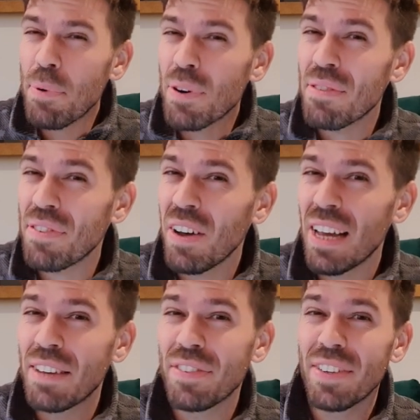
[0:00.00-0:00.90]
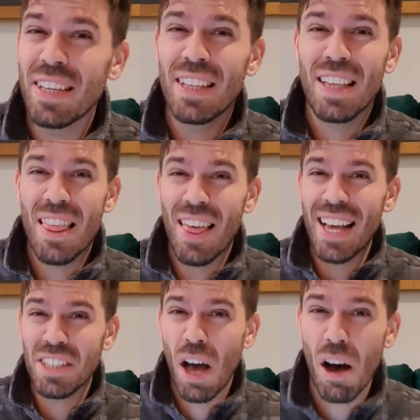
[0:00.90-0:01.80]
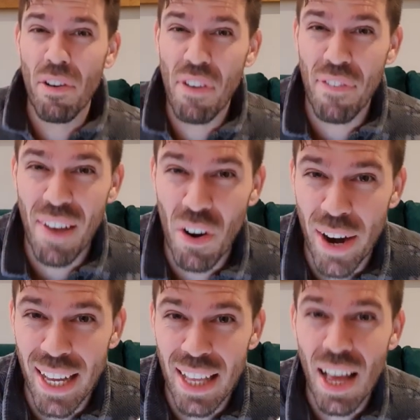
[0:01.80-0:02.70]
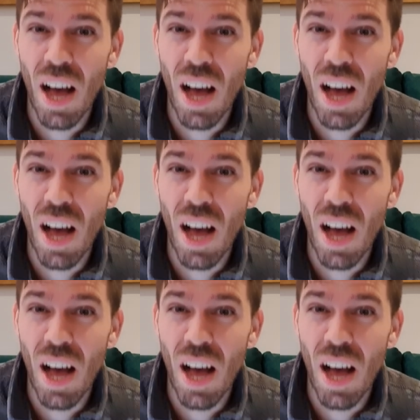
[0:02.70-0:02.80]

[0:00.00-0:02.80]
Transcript: 8.5. That's half a ferret